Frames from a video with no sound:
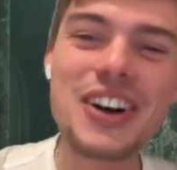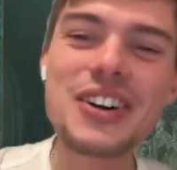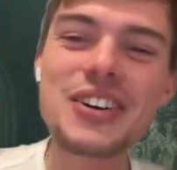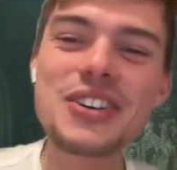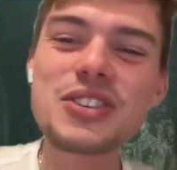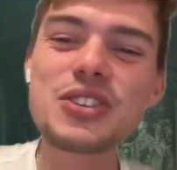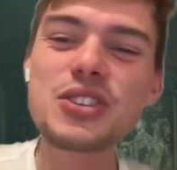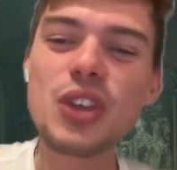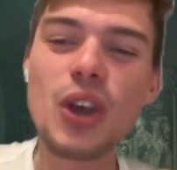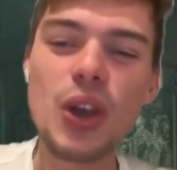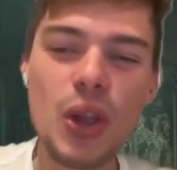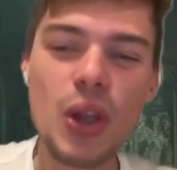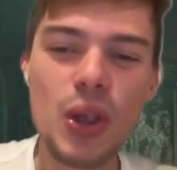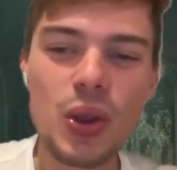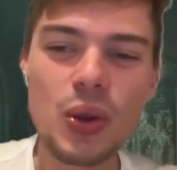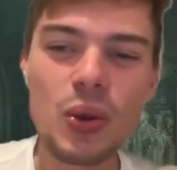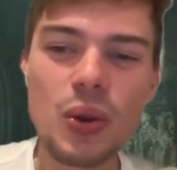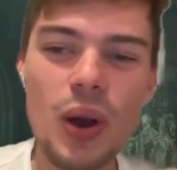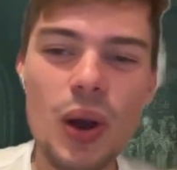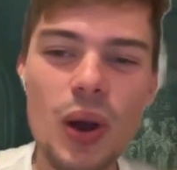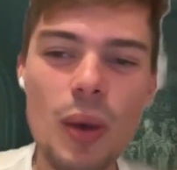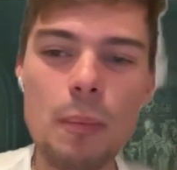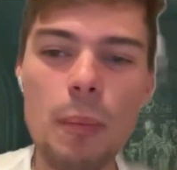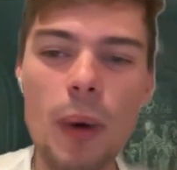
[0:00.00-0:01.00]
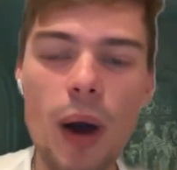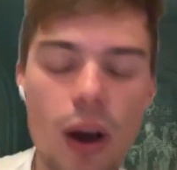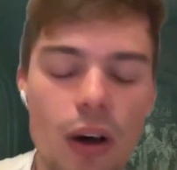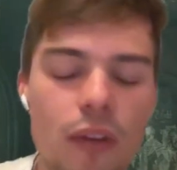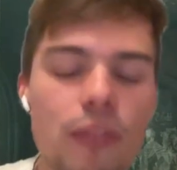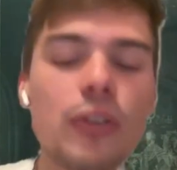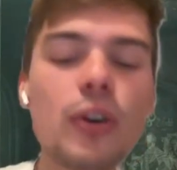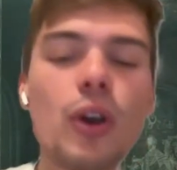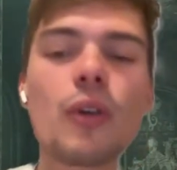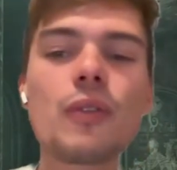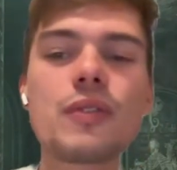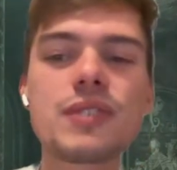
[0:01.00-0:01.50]
So part of
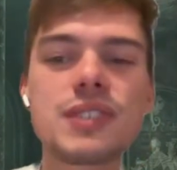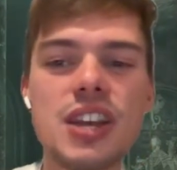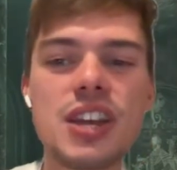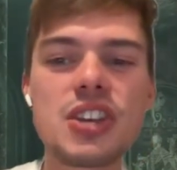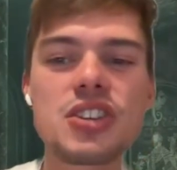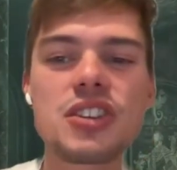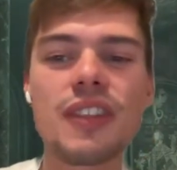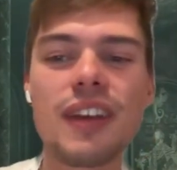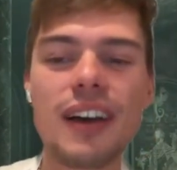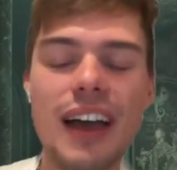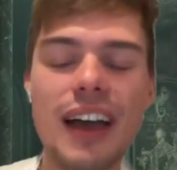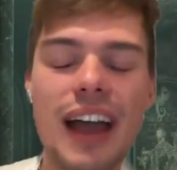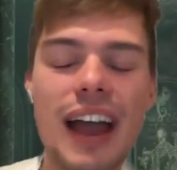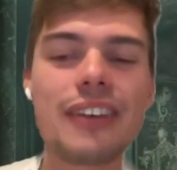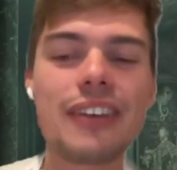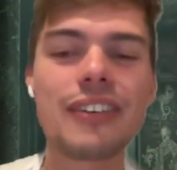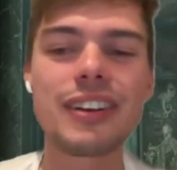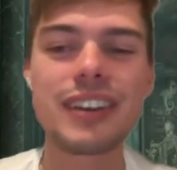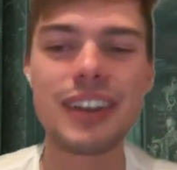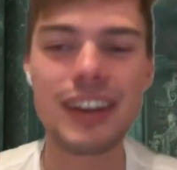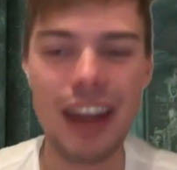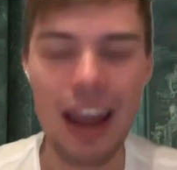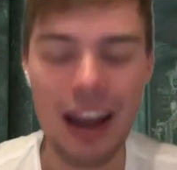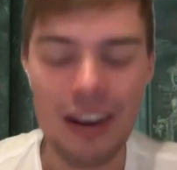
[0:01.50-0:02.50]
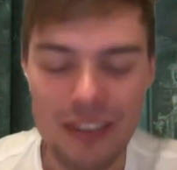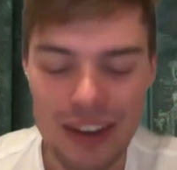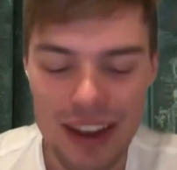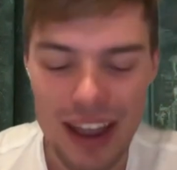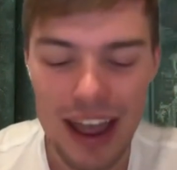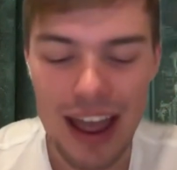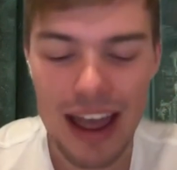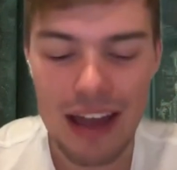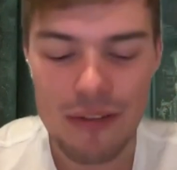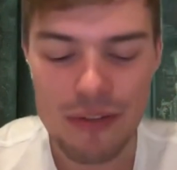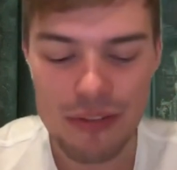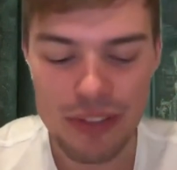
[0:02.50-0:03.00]
the conversation that Hagrid and Harry
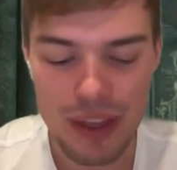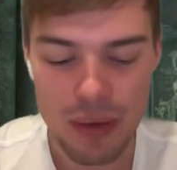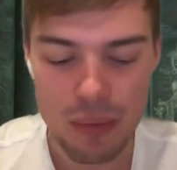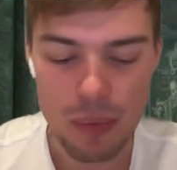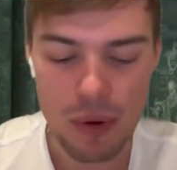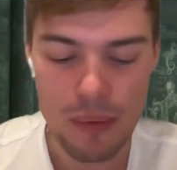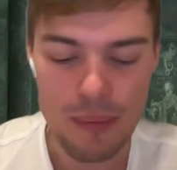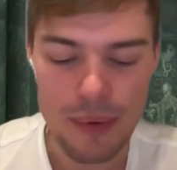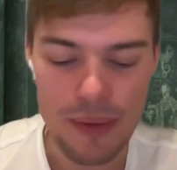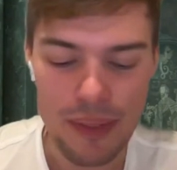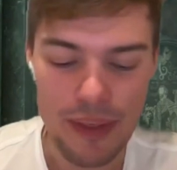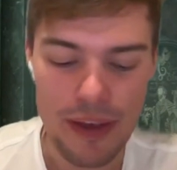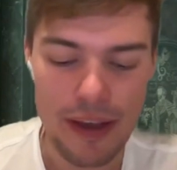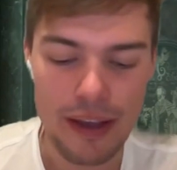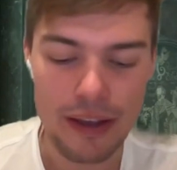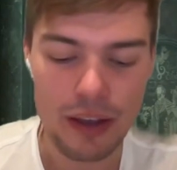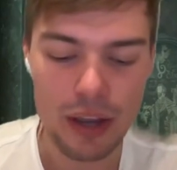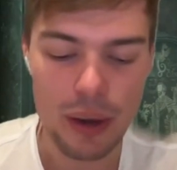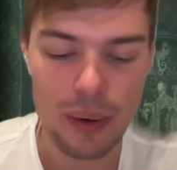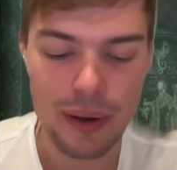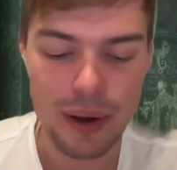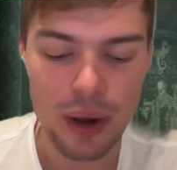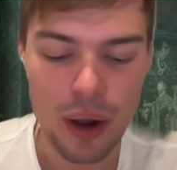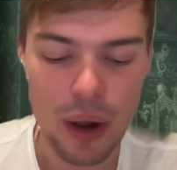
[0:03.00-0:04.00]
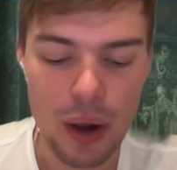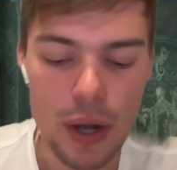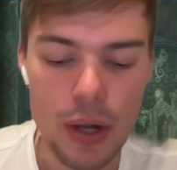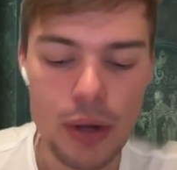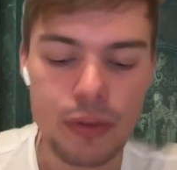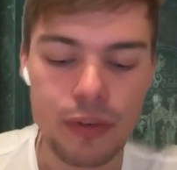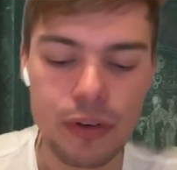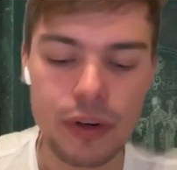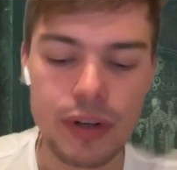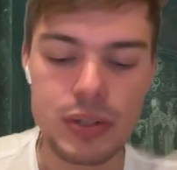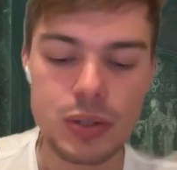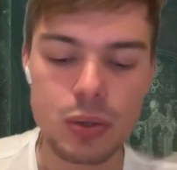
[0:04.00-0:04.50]
have then when they're going
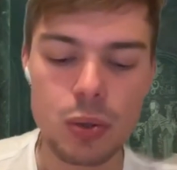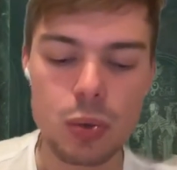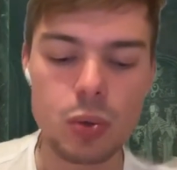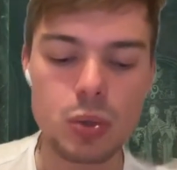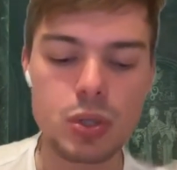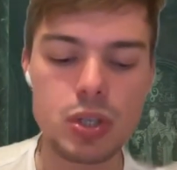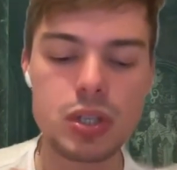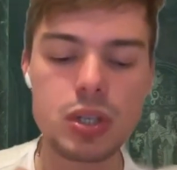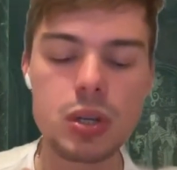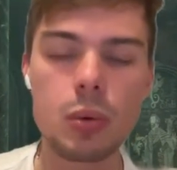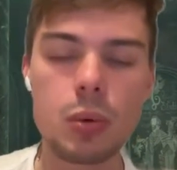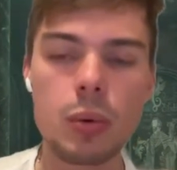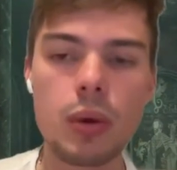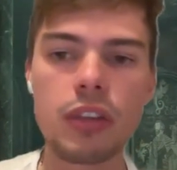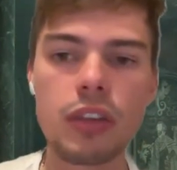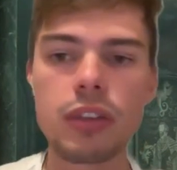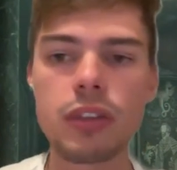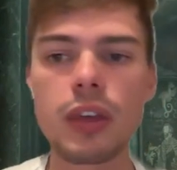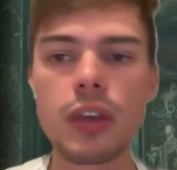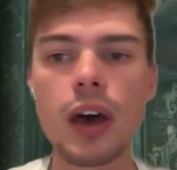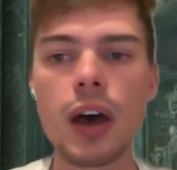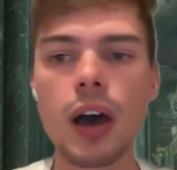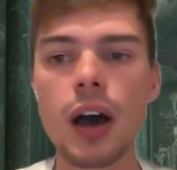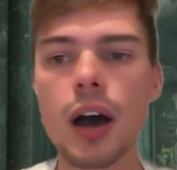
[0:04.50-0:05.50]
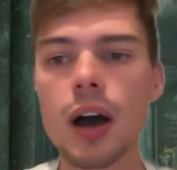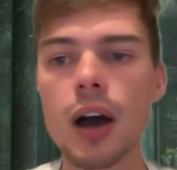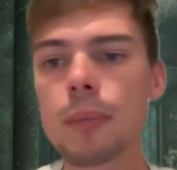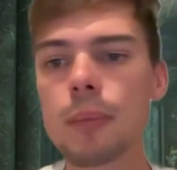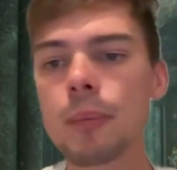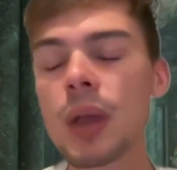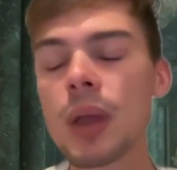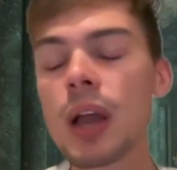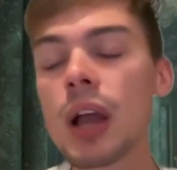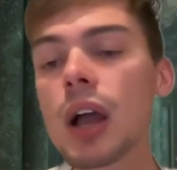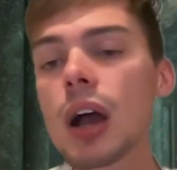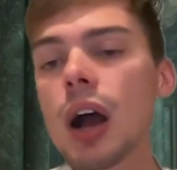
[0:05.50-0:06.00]
over is all to do with, I
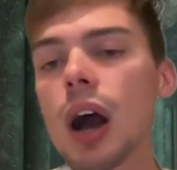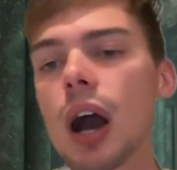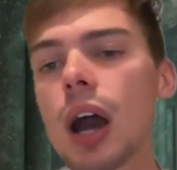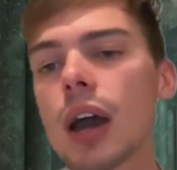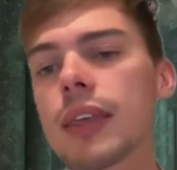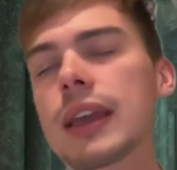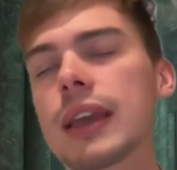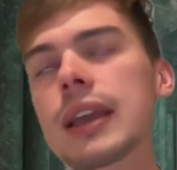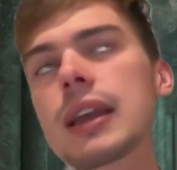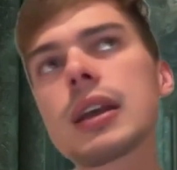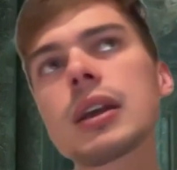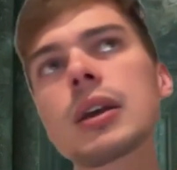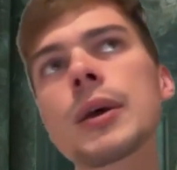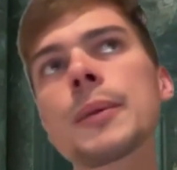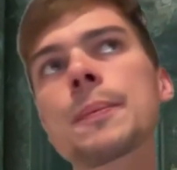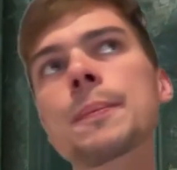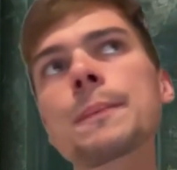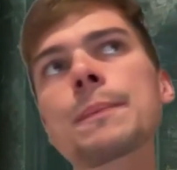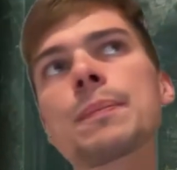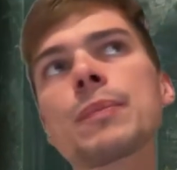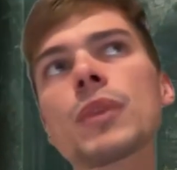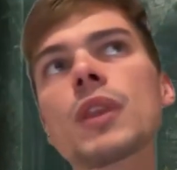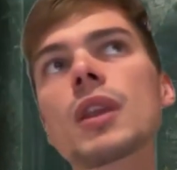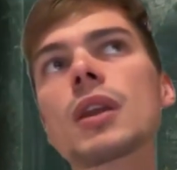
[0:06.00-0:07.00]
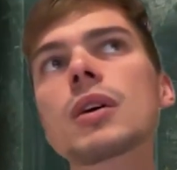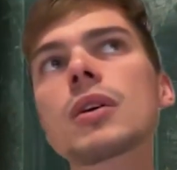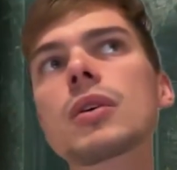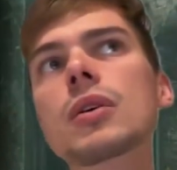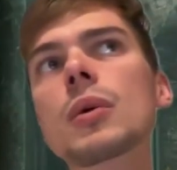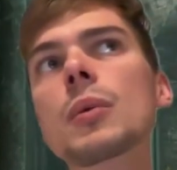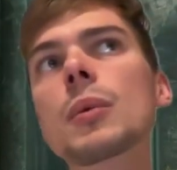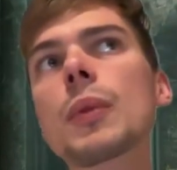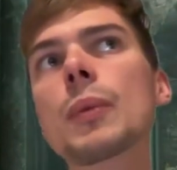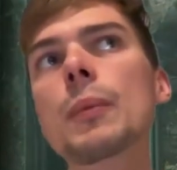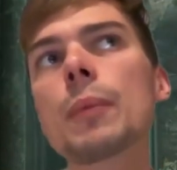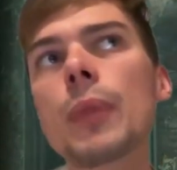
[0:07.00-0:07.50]
think
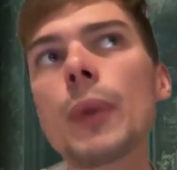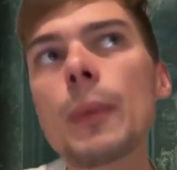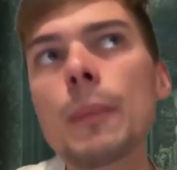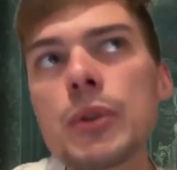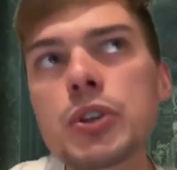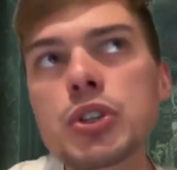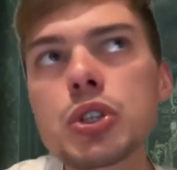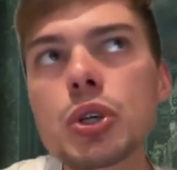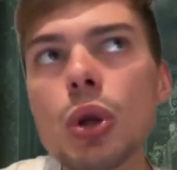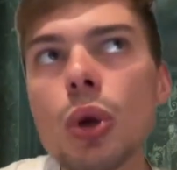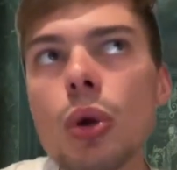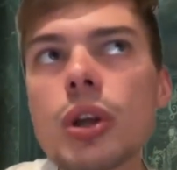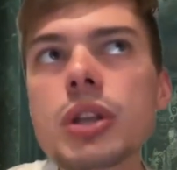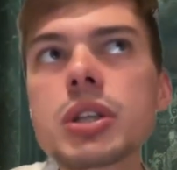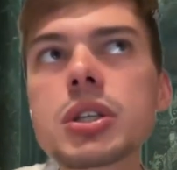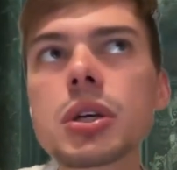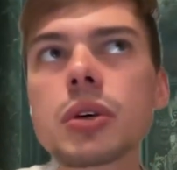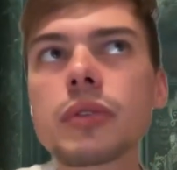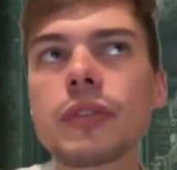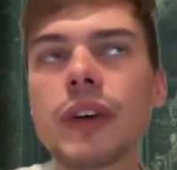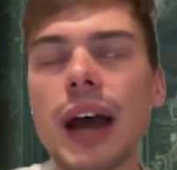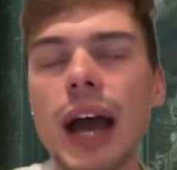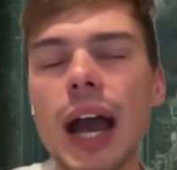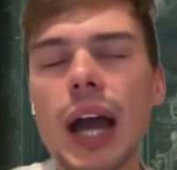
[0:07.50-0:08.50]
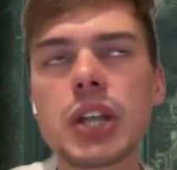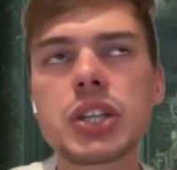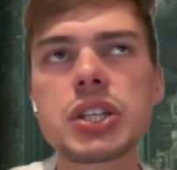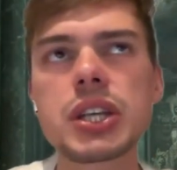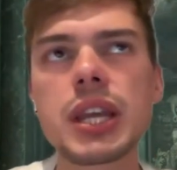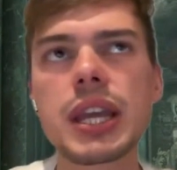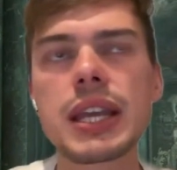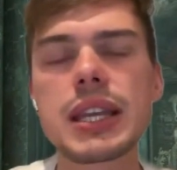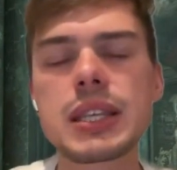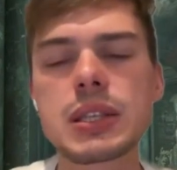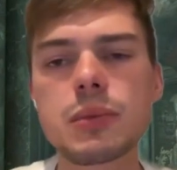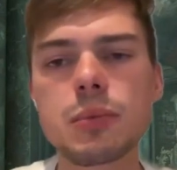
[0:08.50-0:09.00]
the majority of it
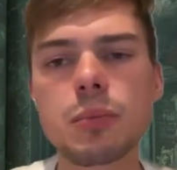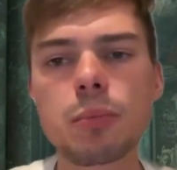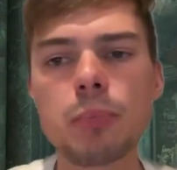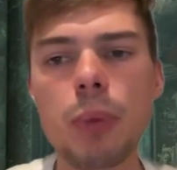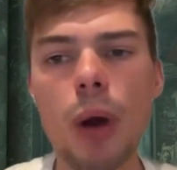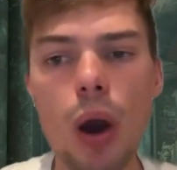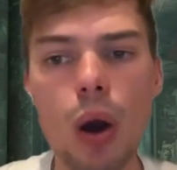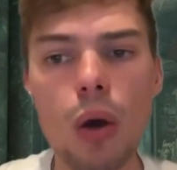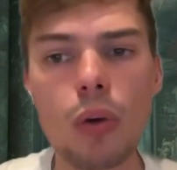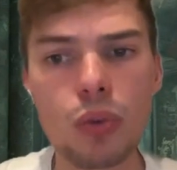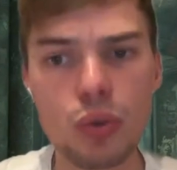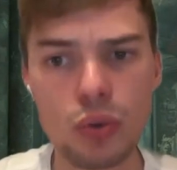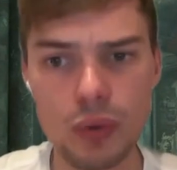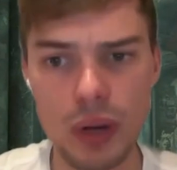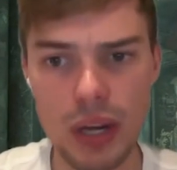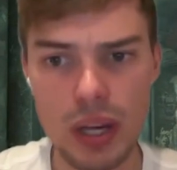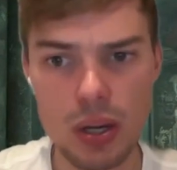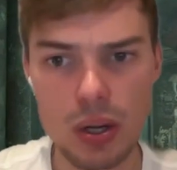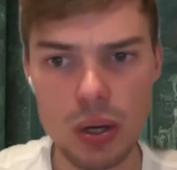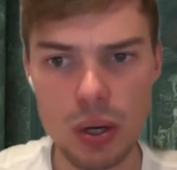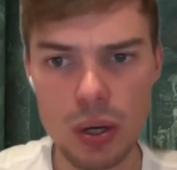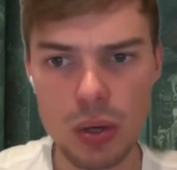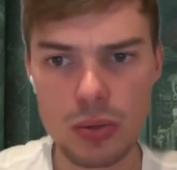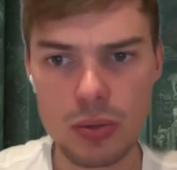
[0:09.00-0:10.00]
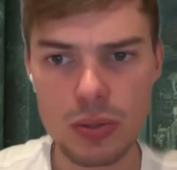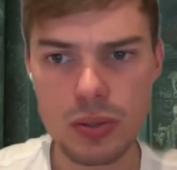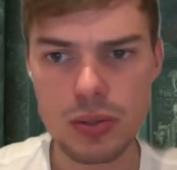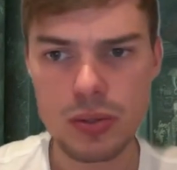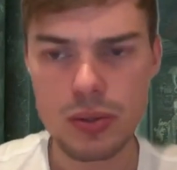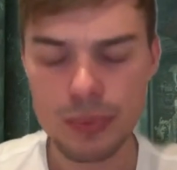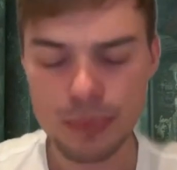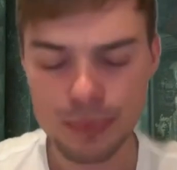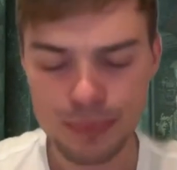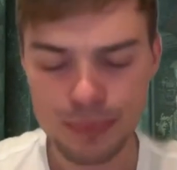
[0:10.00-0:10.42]
actually is part of Gringotts.